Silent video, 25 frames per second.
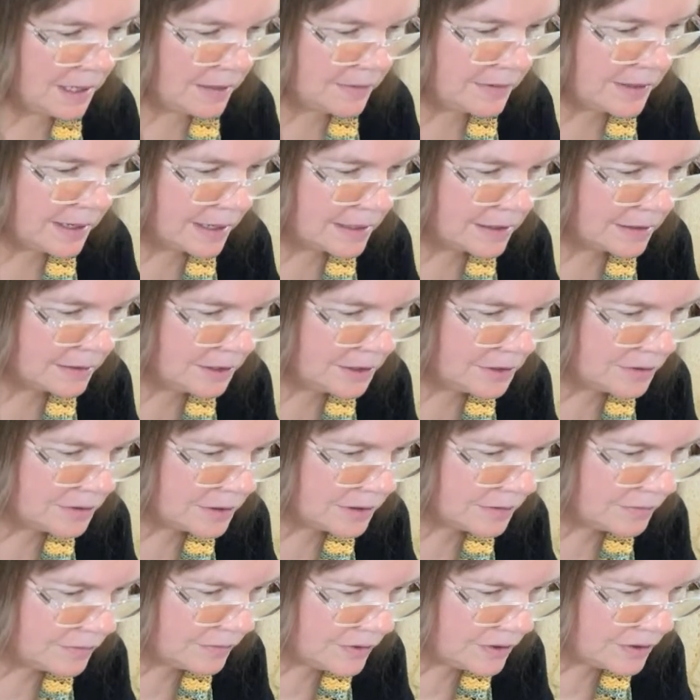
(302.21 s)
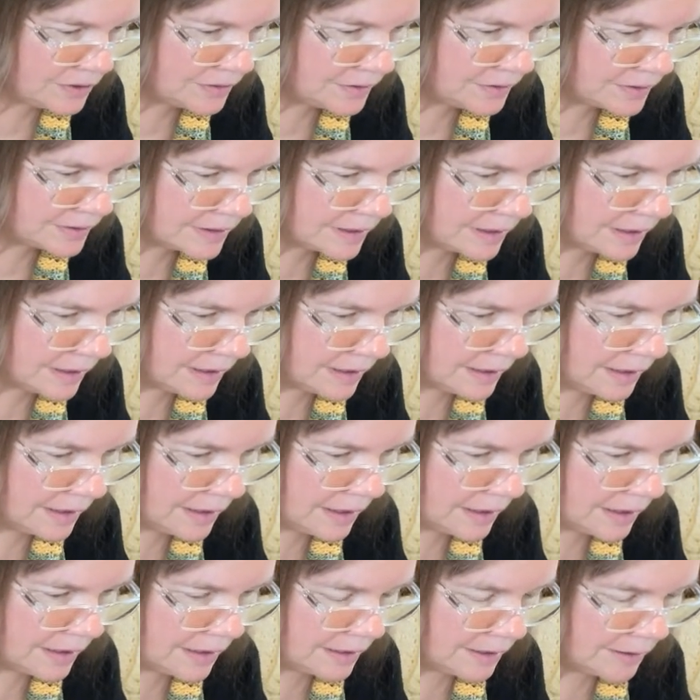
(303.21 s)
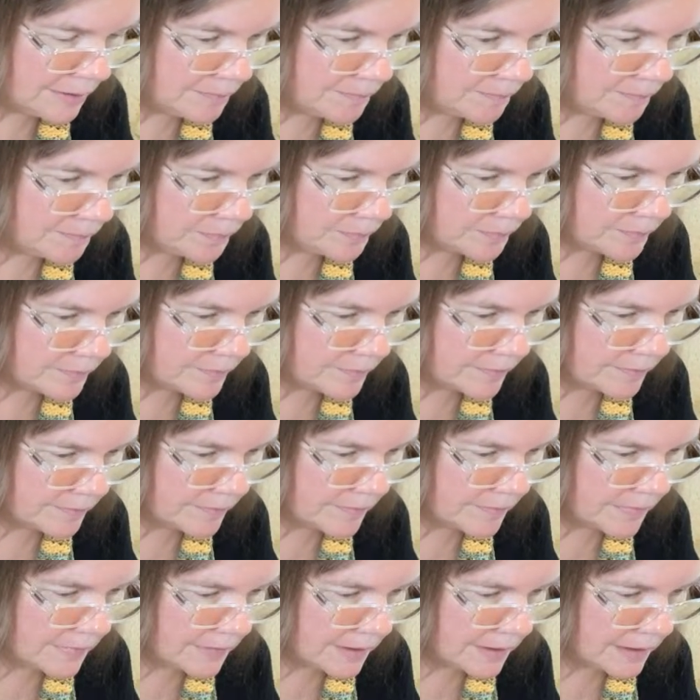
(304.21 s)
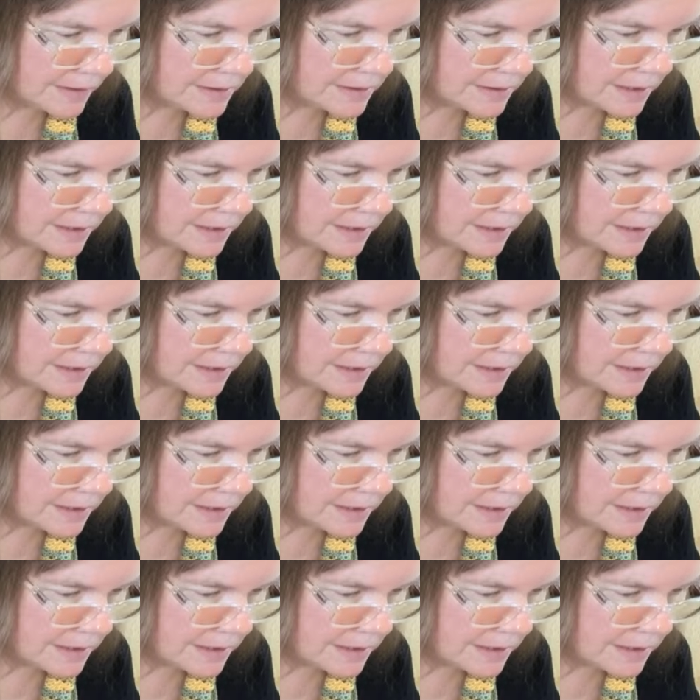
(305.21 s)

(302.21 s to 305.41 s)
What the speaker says: have gotten a little confused. Um, it's